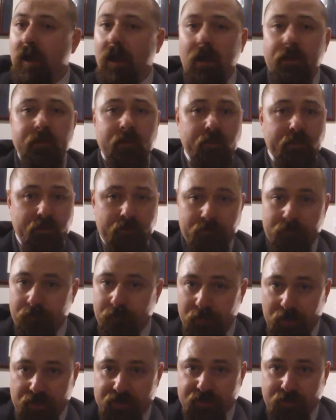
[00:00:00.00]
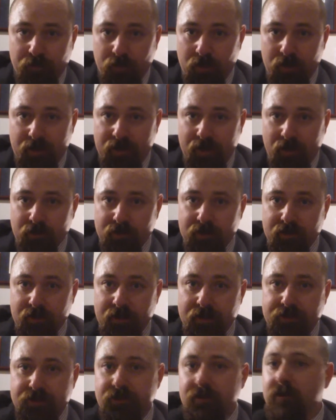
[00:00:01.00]
and then based upon a
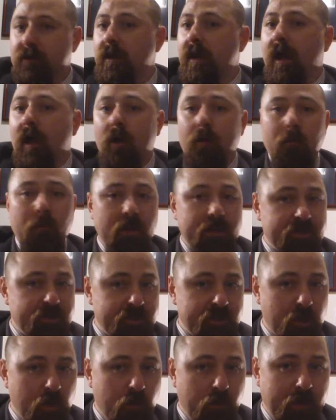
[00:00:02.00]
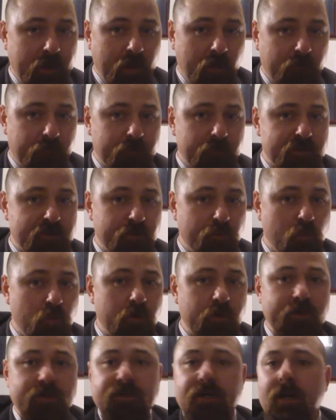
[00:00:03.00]
calculation, how much is going out for
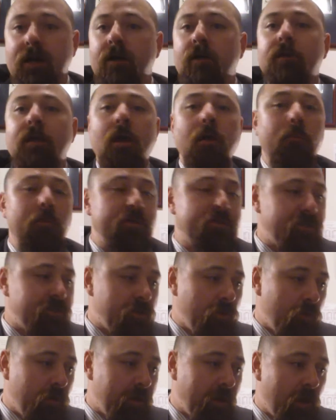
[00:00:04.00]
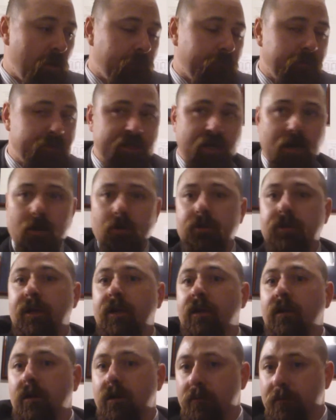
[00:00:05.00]
support of the child, how much is going out for child
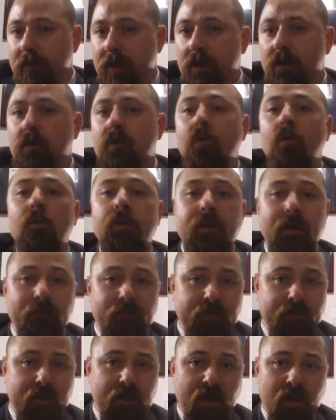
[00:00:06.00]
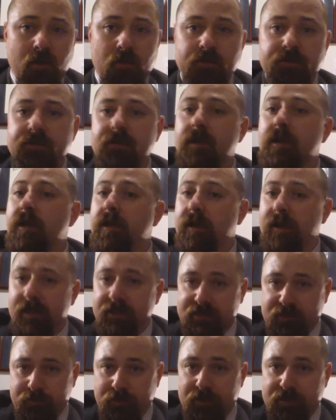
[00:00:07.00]
care and medical and everything else,
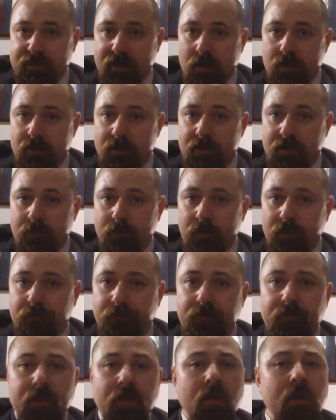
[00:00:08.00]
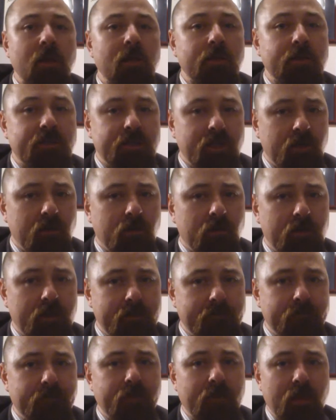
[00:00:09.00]
it spits out a number.
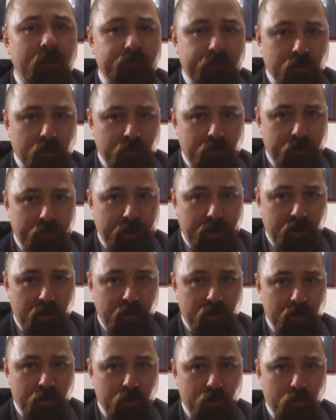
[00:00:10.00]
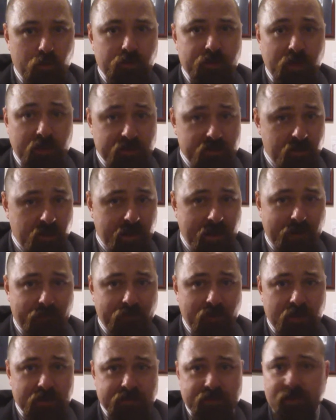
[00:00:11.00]
Generally, if you're the parent who does not have
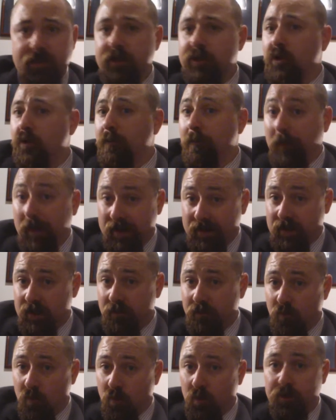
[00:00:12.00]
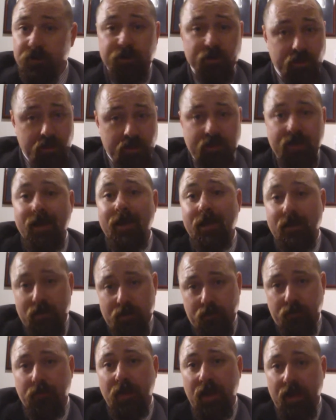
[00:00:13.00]
custody and you're making more, you're going to end
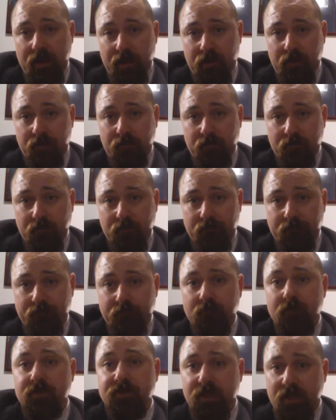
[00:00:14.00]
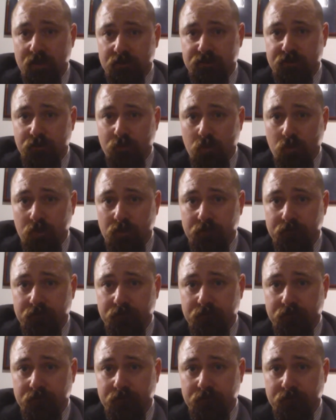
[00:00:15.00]
up paying child support.